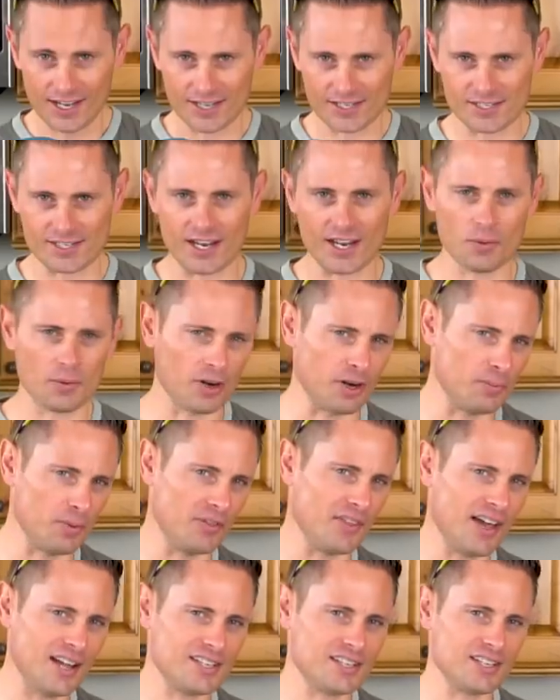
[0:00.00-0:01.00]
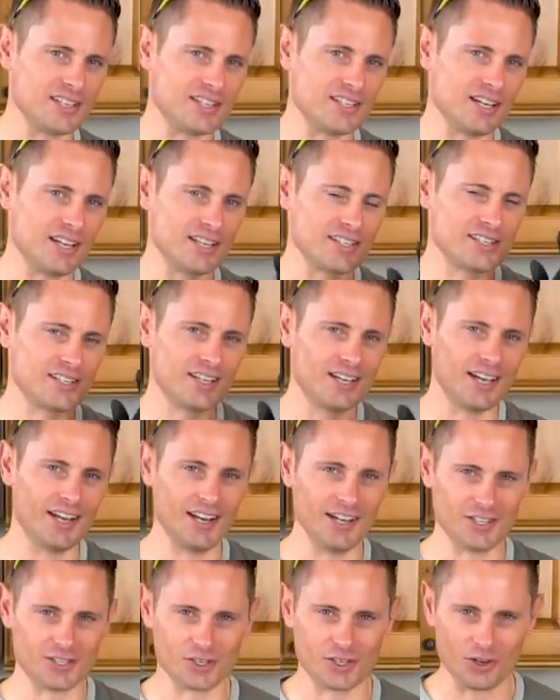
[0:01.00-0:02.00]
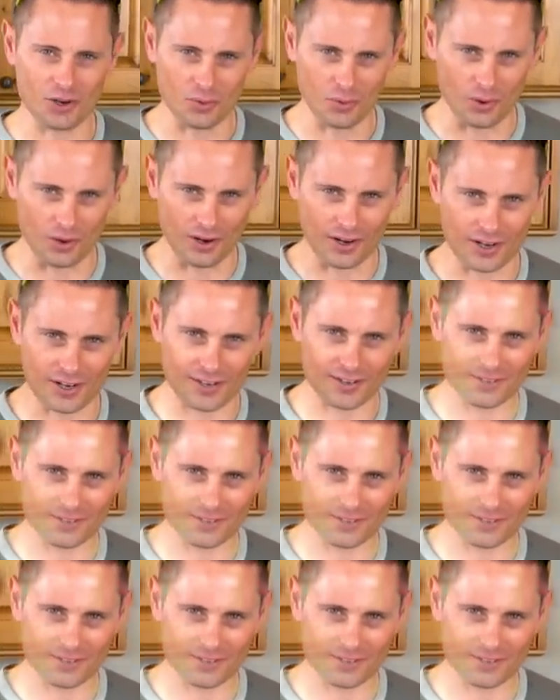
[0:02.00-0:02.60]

because today we're gonna put that to the test and it's gonna work.